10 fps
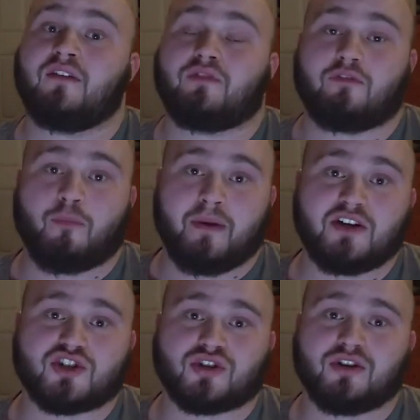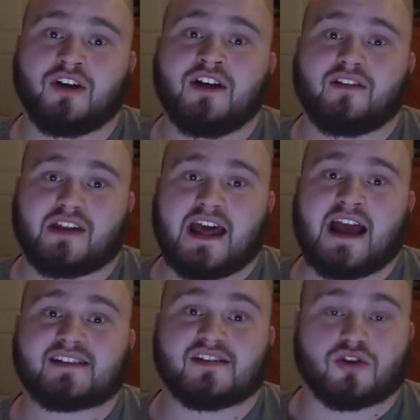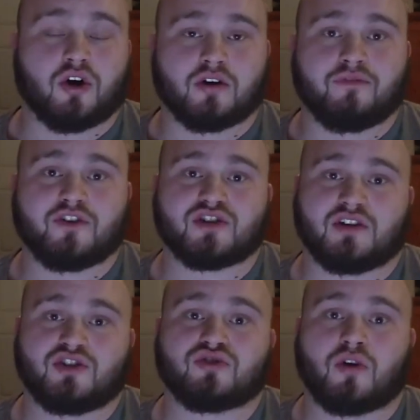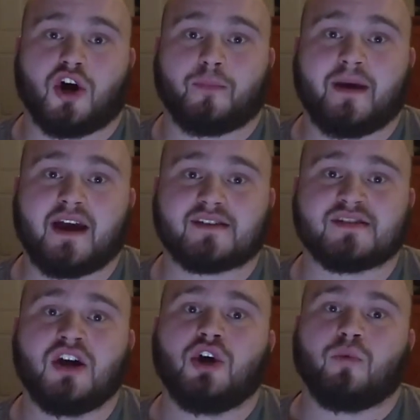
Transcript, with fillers: If you have a bench shirt that acts as artificially strong pecs,